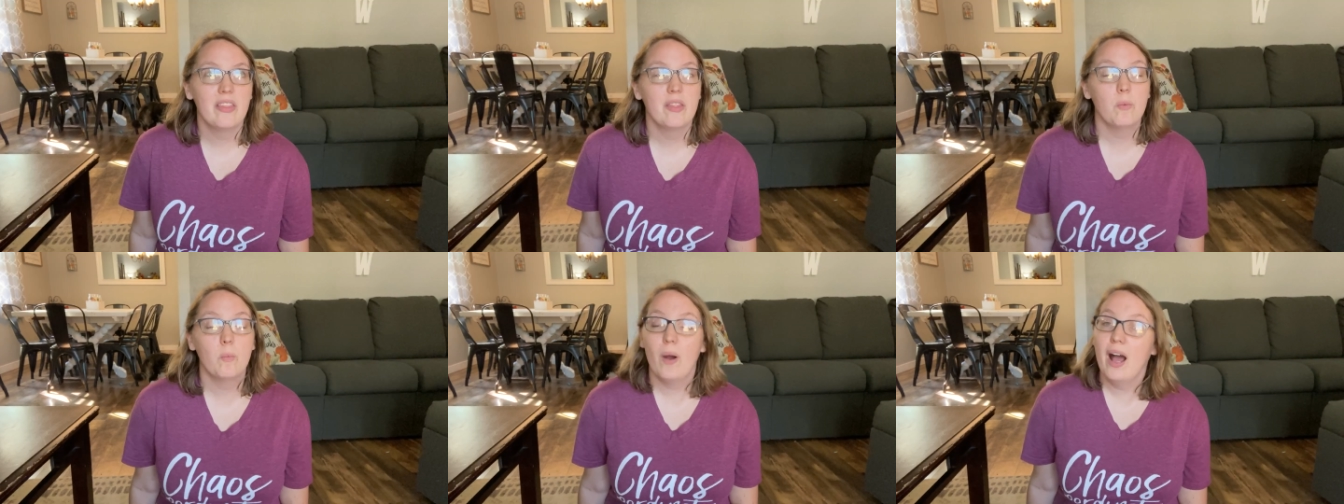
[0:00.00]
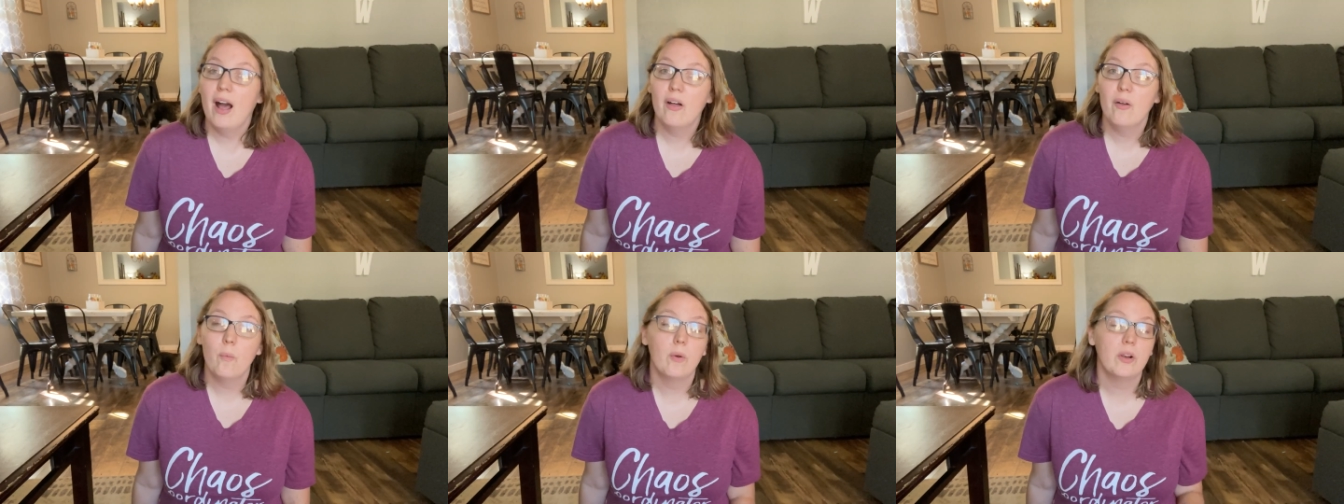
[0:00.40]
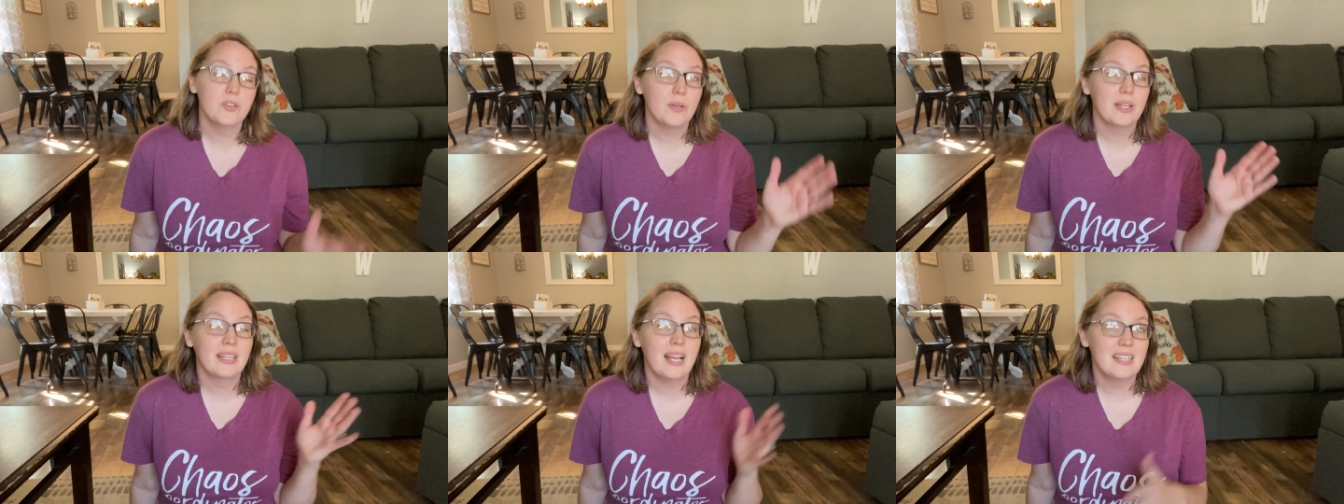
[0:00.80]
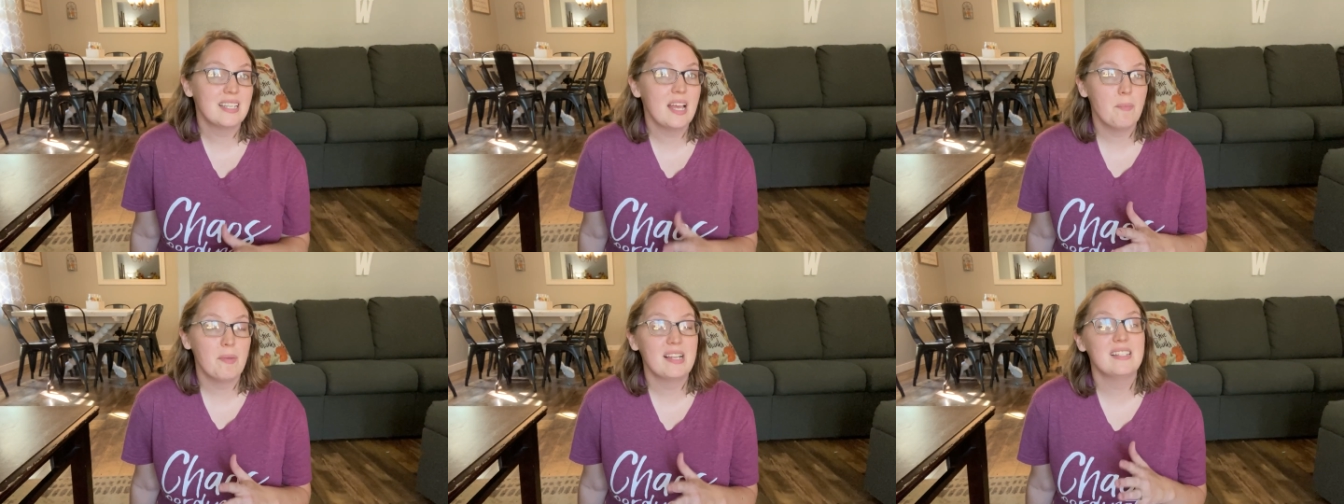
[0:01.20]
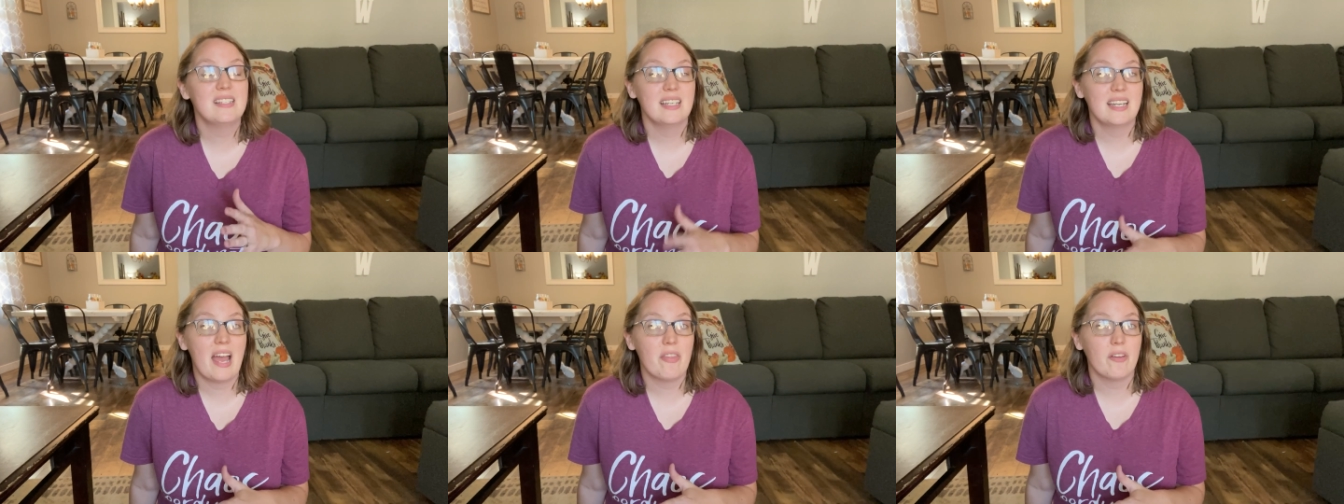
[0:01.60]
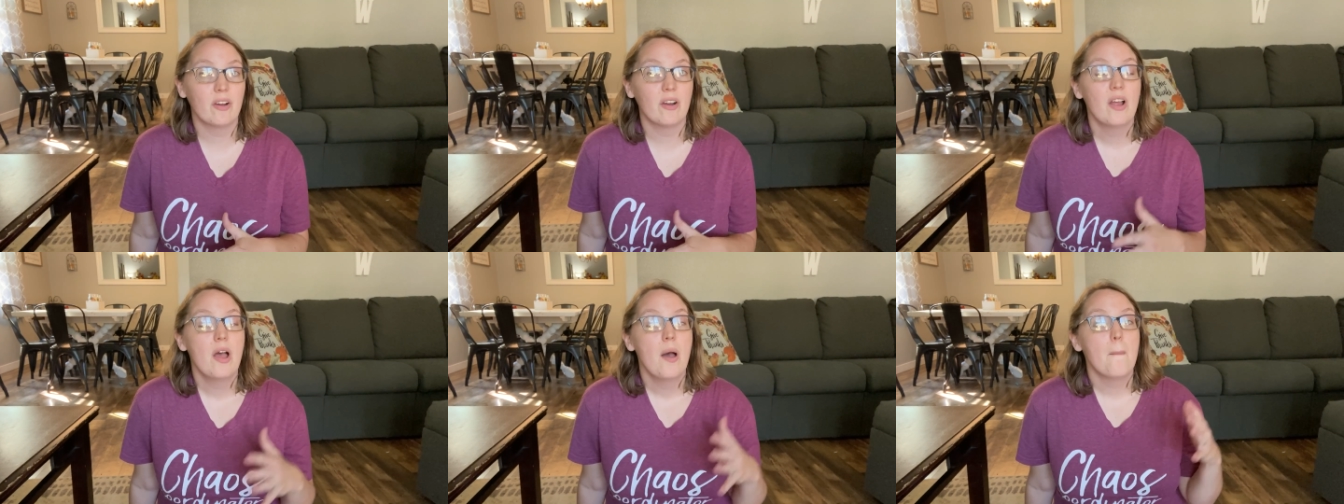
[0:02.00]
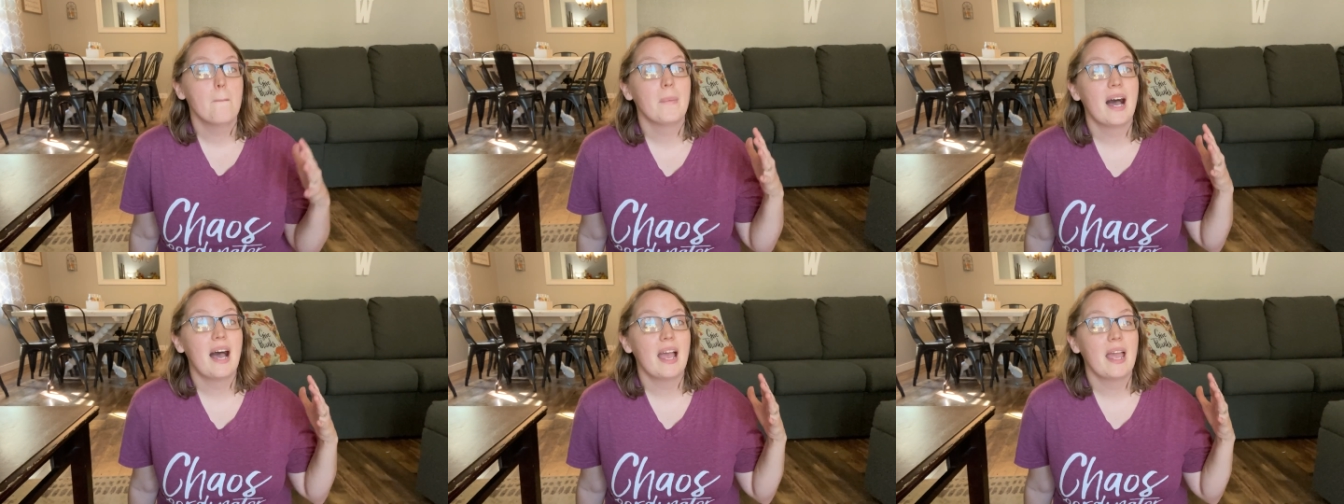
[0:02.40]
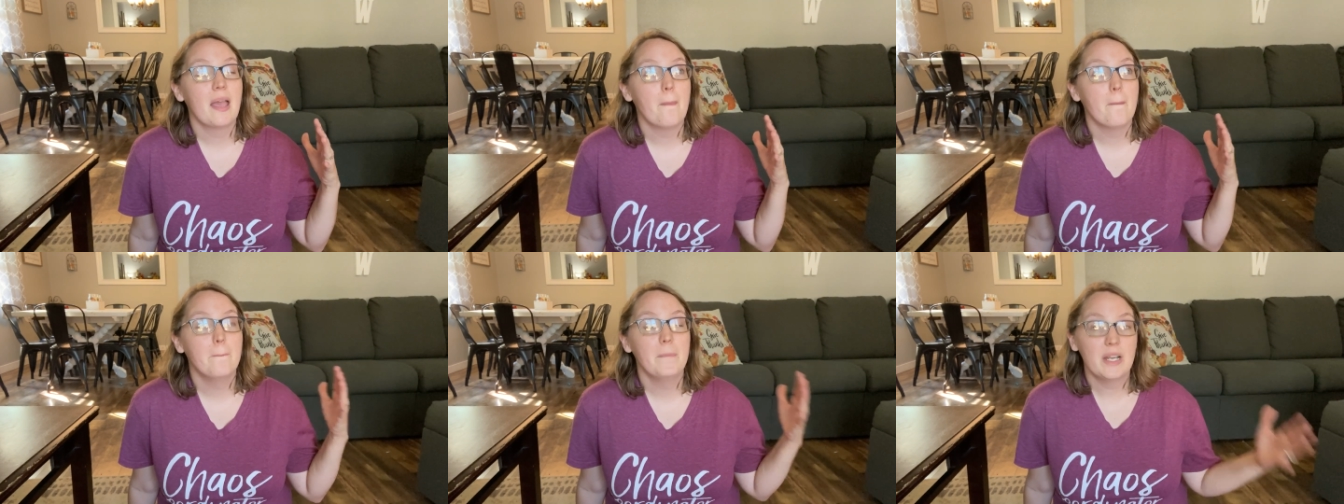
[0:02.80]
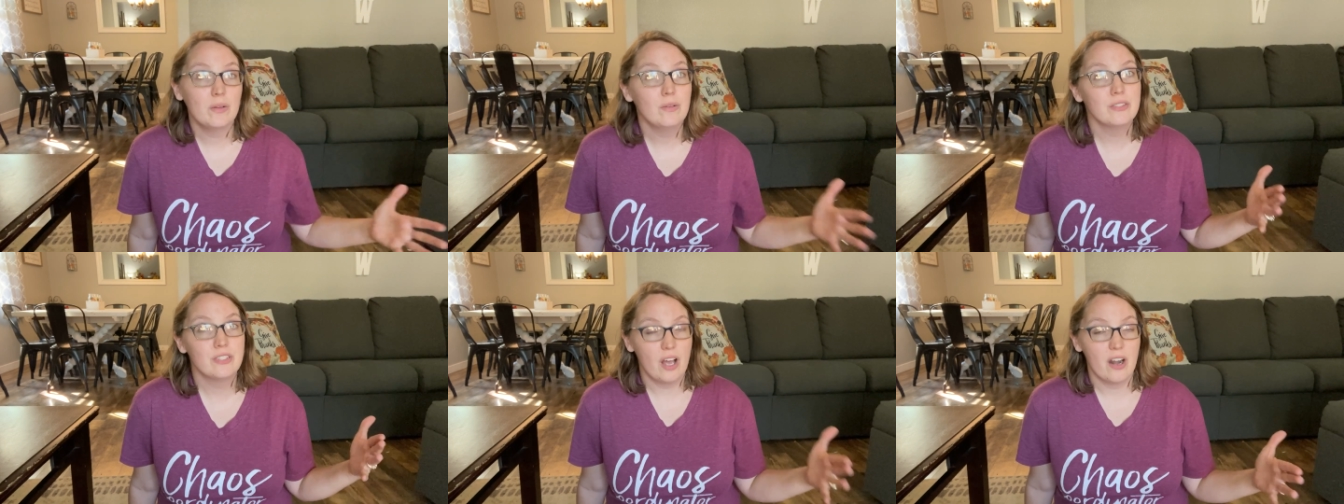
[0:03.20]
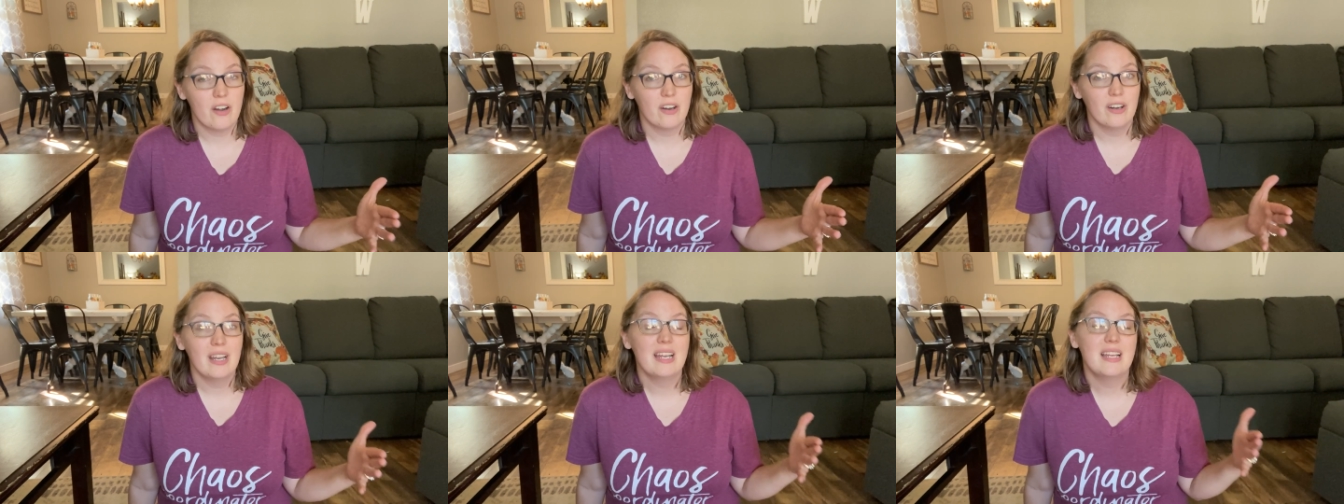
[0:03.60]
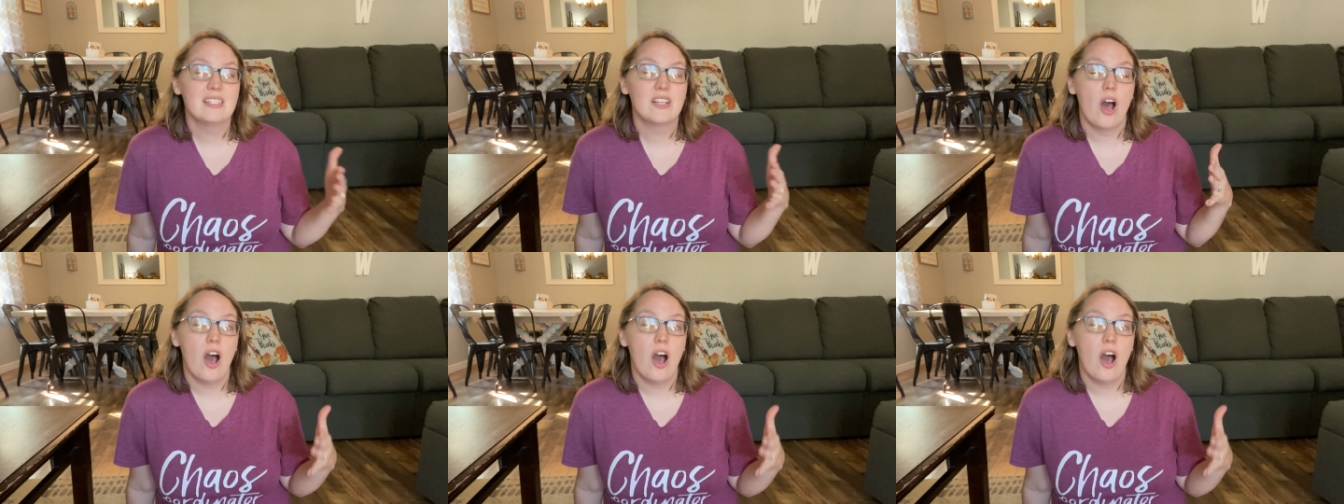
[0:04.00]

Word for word: And then while we're doing that 10 minutes together, my middle daughter is